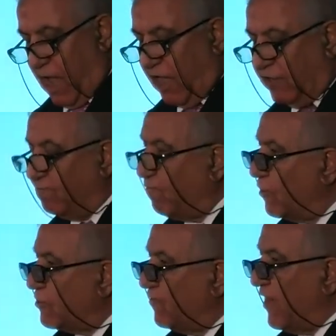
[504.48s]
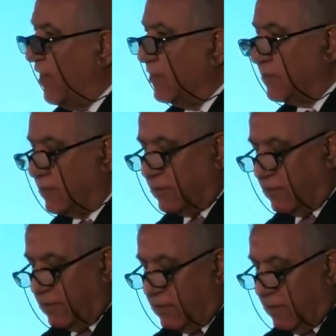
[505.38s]
At the first phase,
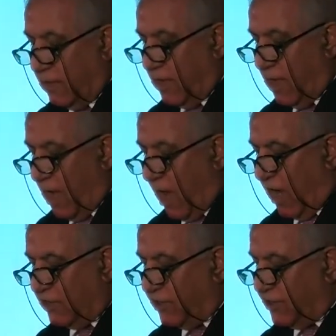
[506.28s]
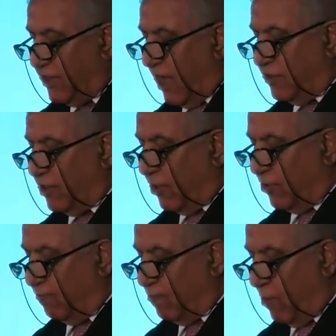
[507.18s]
ICC
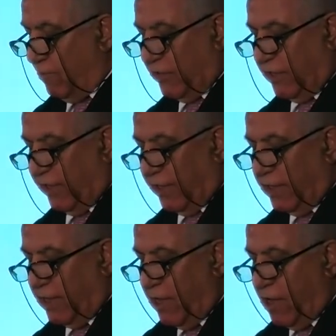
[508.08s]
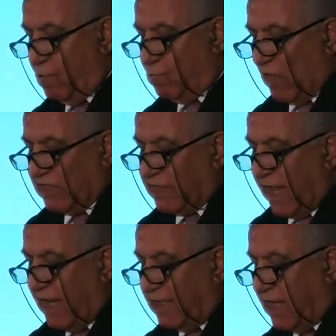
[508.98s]
Executive Committee
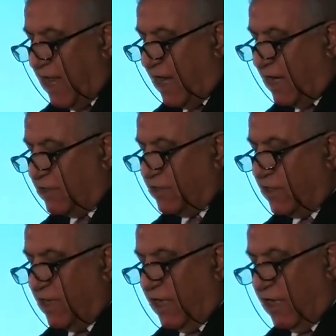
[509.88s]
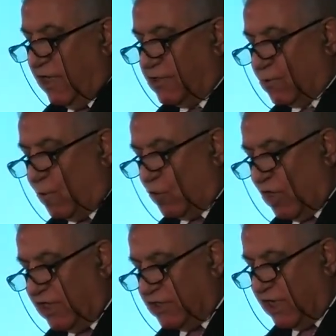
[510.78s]
must enlarge its
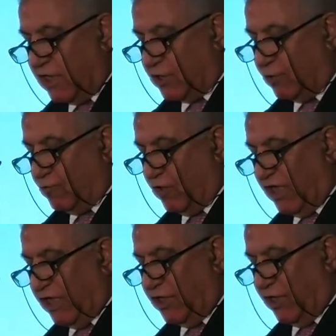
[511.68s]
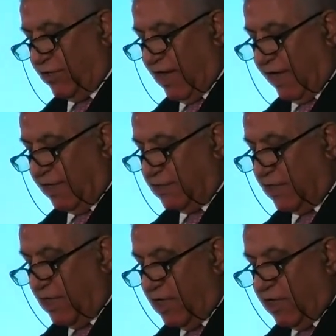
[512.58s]
organization to integrate
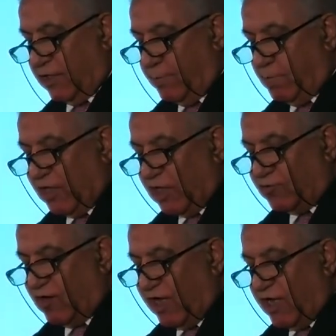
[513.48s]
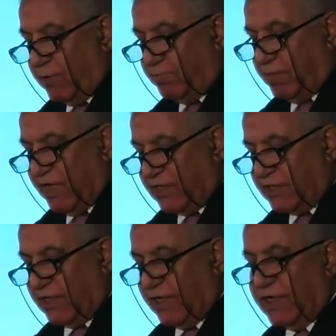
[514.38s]
the Mediterranean
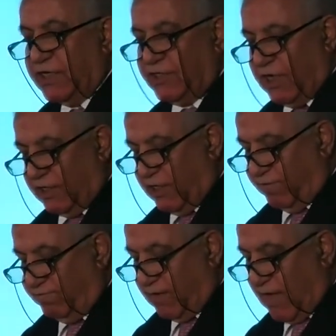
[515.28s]
Peace Initiative